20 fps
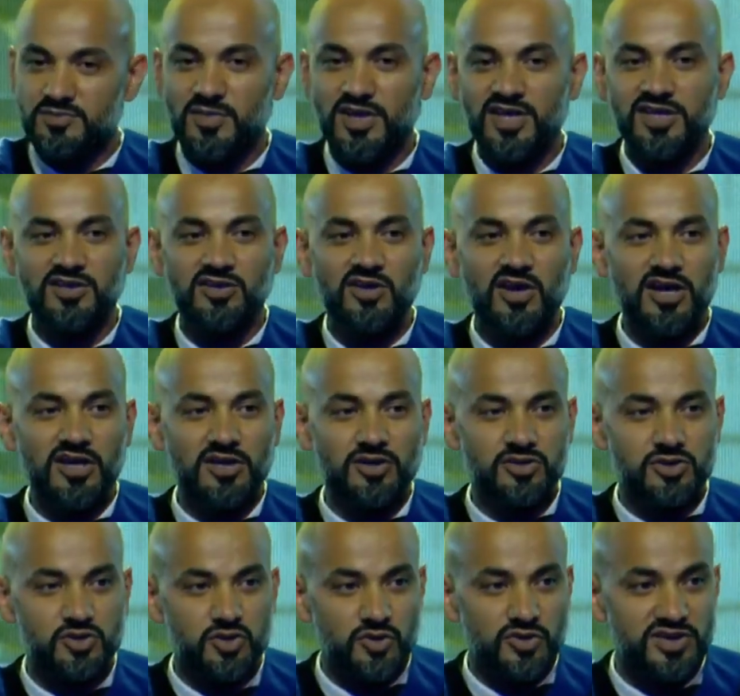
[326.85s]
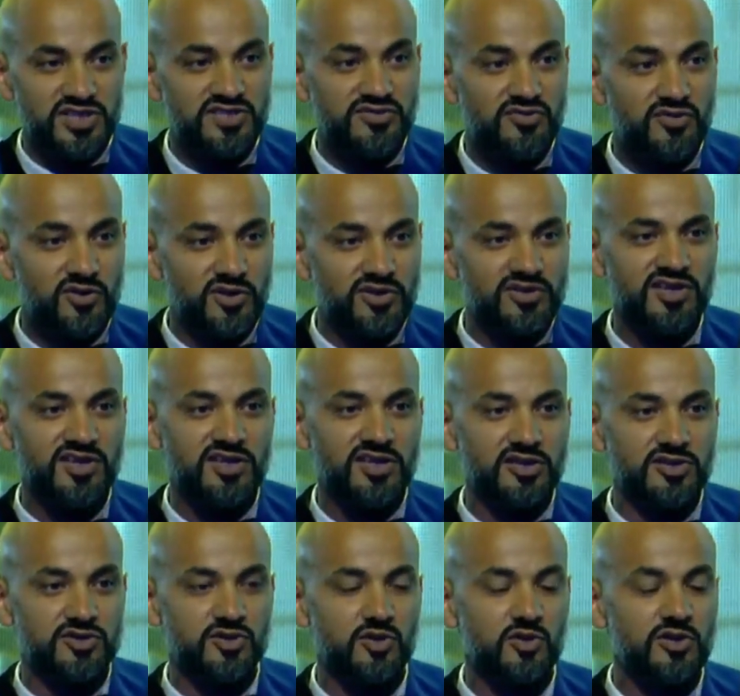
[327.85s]
My daughter Judy is 14
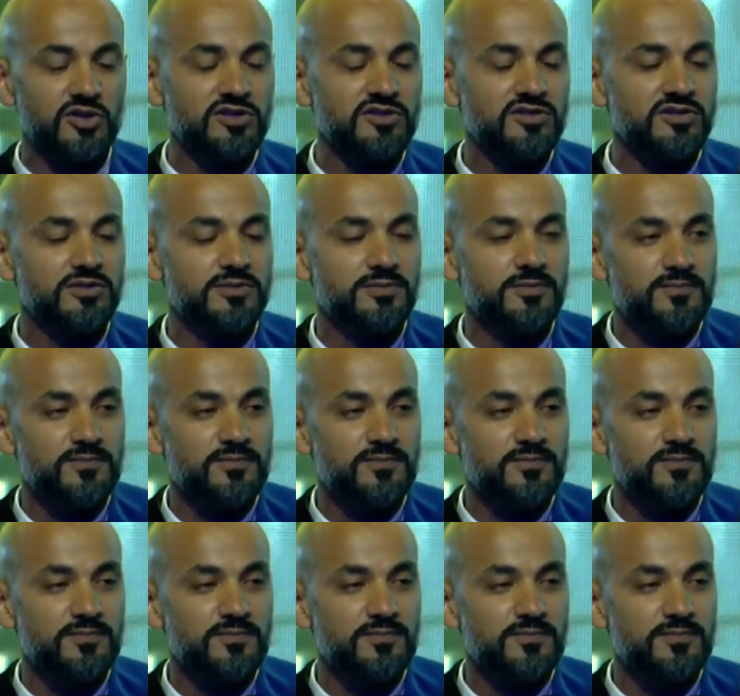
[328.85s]
years old,